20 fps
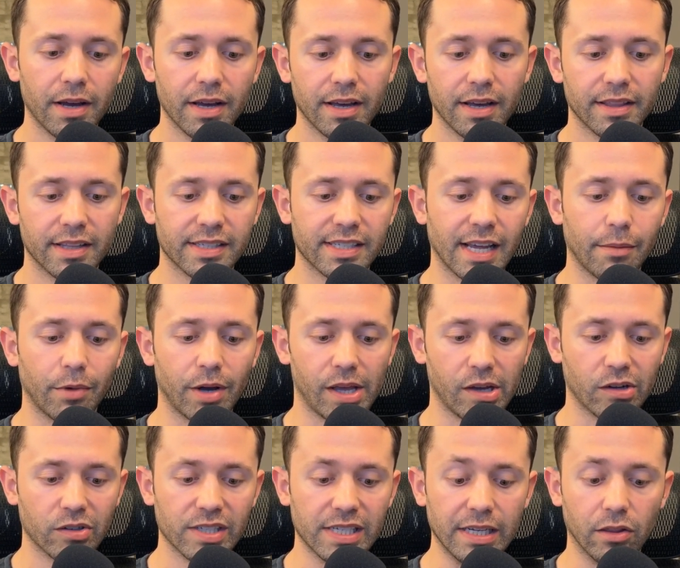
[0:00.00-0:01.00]
the same way
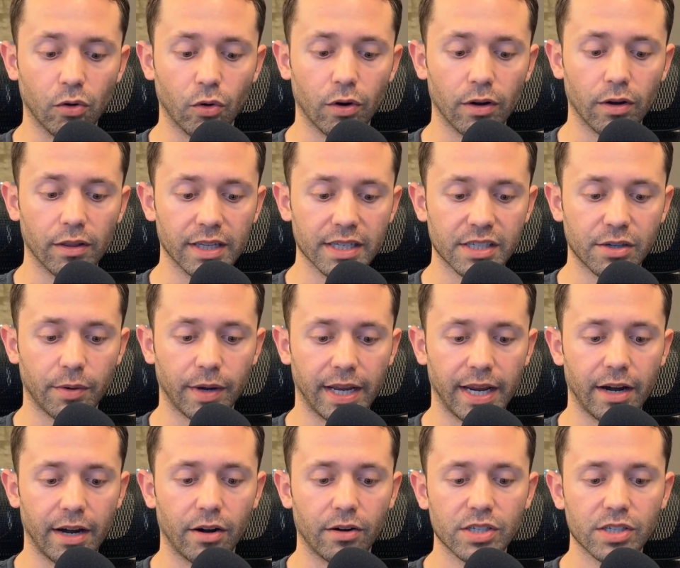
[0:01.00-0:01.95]
you'll see Laura Lee's doing here.